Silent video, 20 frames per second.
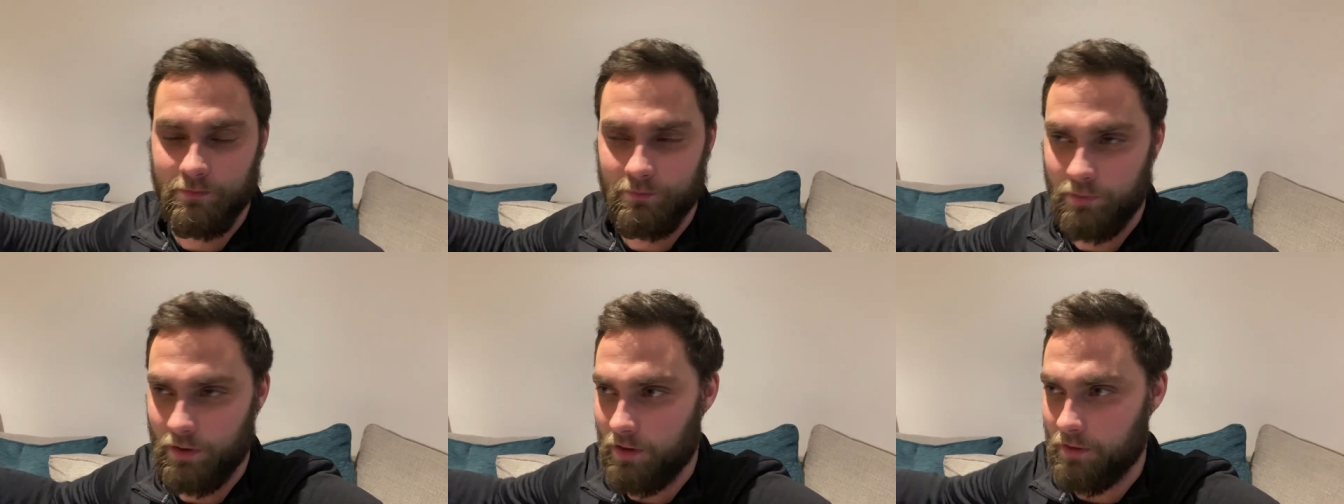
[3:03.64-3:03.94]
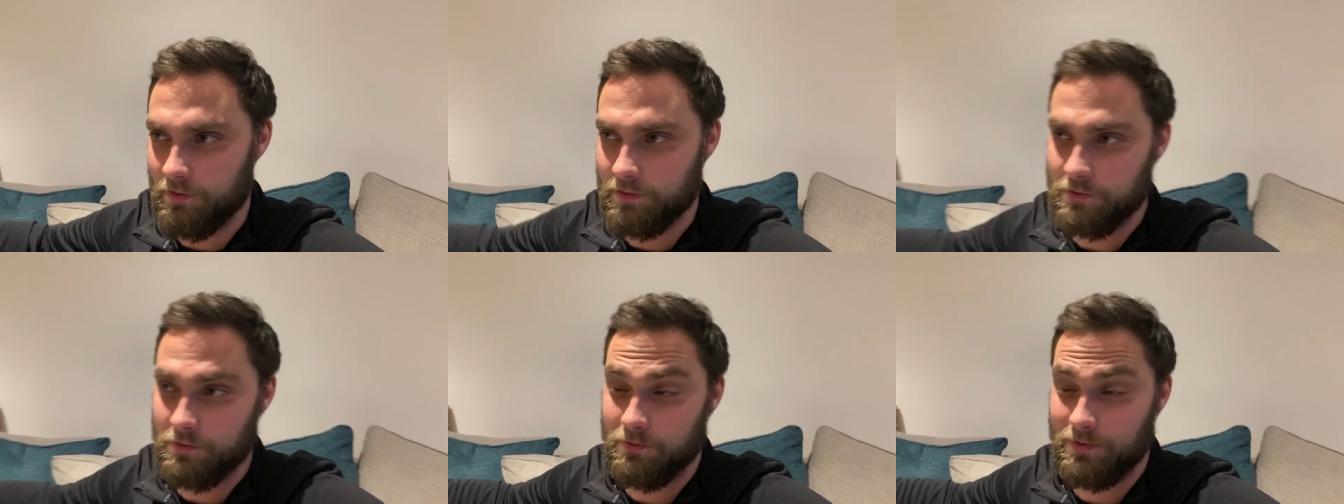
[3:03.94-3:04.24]

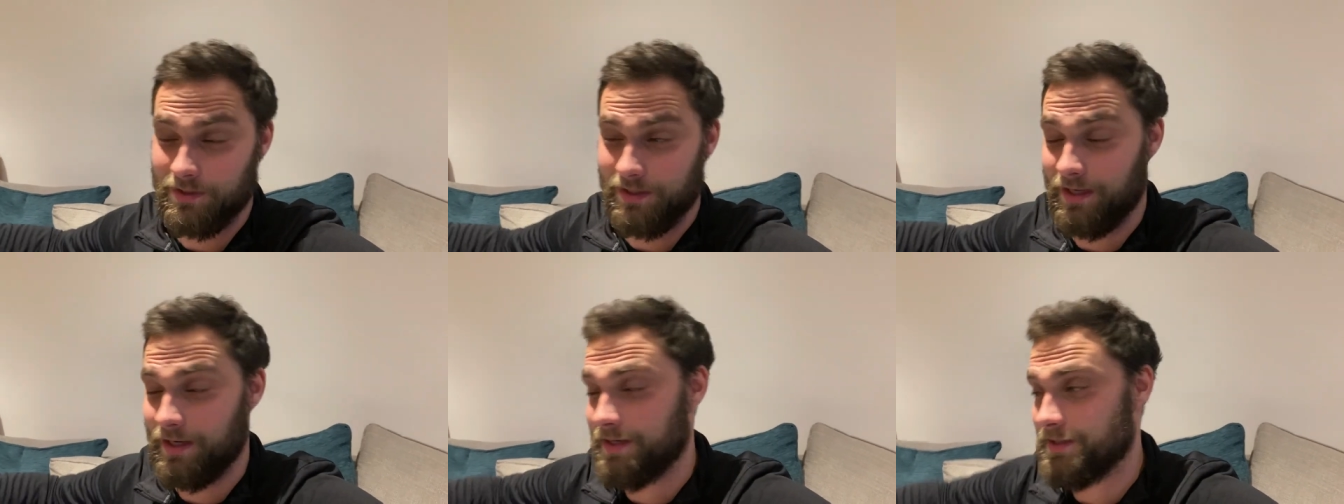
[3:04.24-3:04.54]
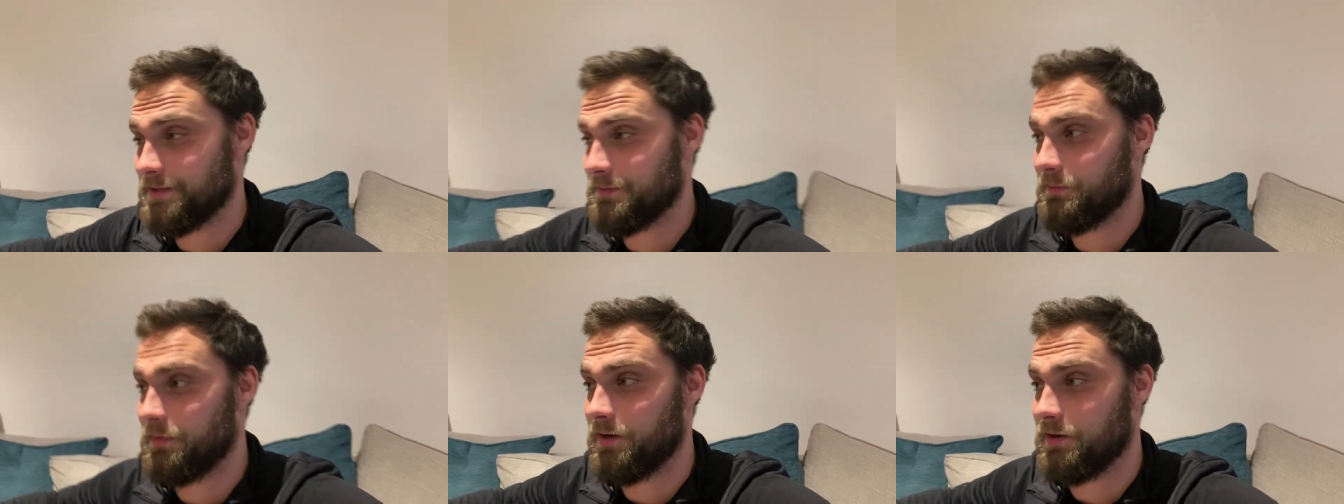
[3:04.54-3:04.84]
parcels and collecting
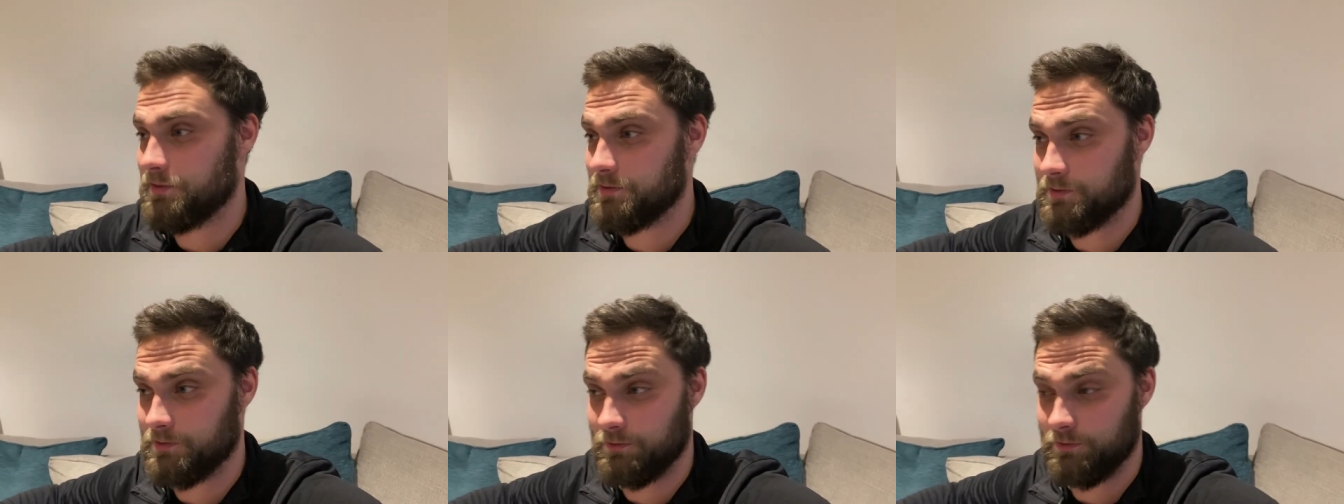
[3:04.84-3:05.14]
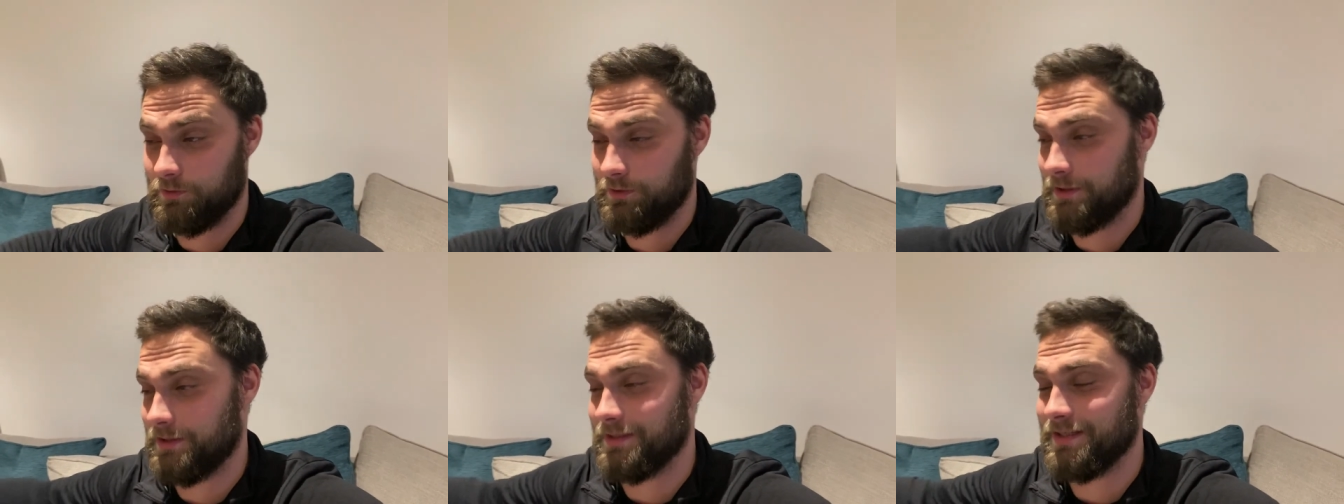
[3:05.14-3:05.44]
parcels
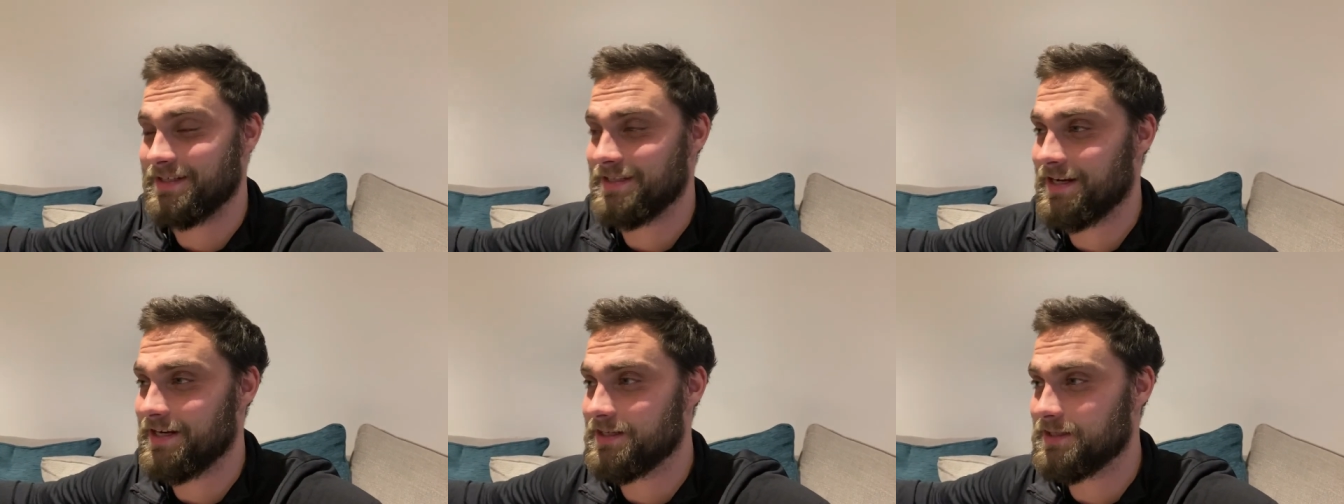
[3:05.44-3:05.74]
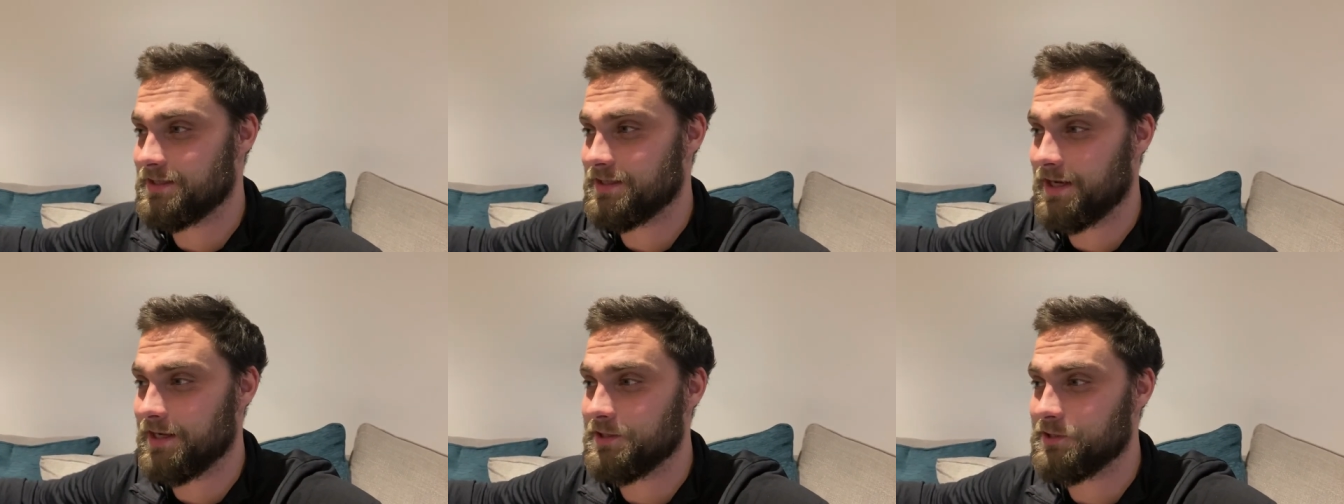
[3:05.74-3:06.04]
as a
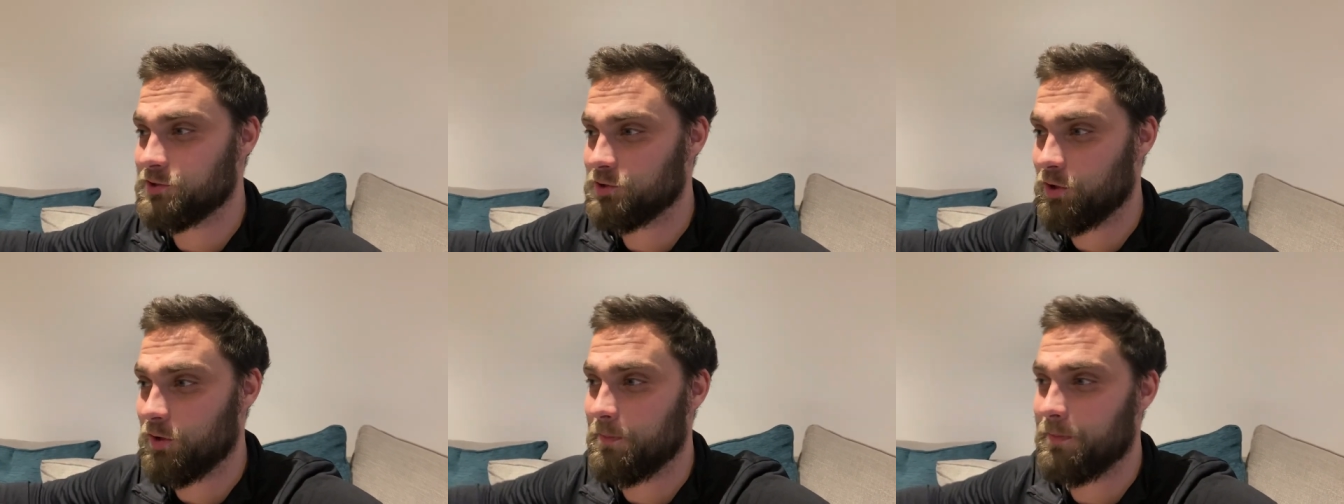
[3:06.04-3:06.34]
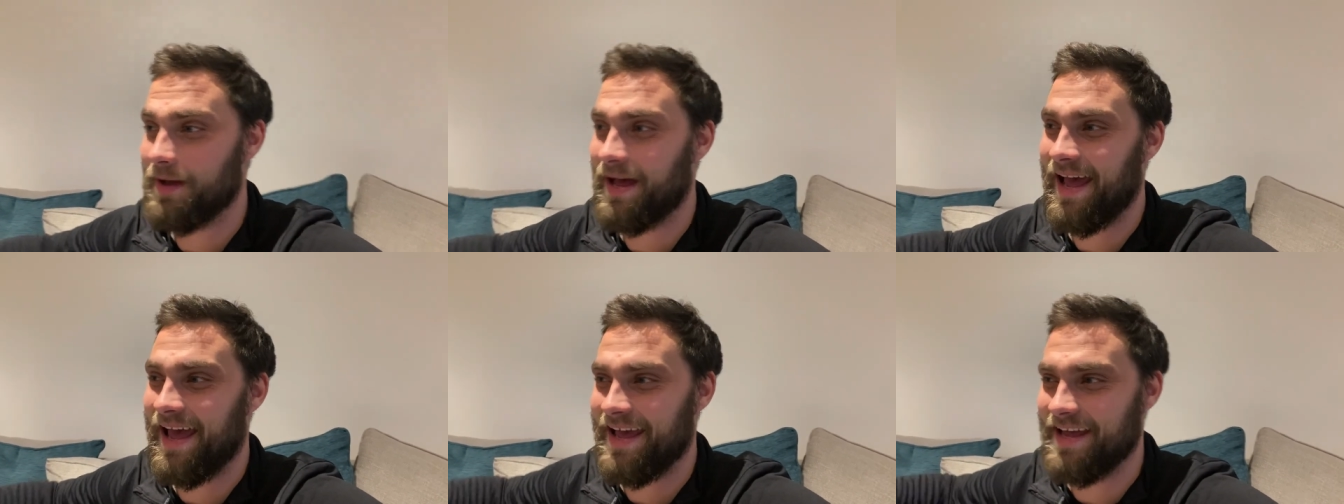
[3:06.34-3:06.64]
day-to-day -day job
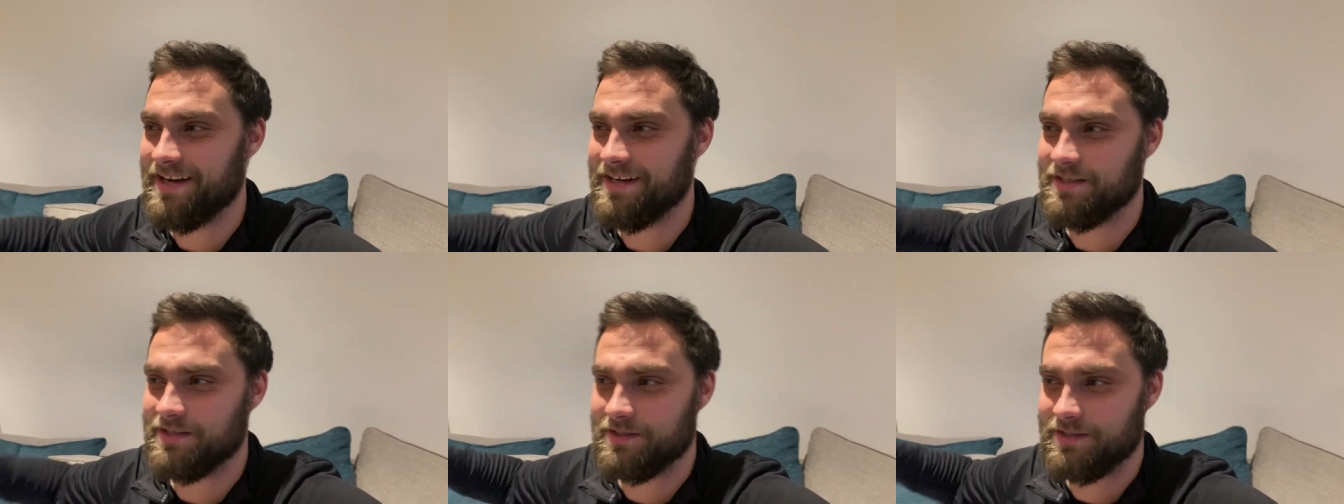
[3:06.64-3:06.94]
and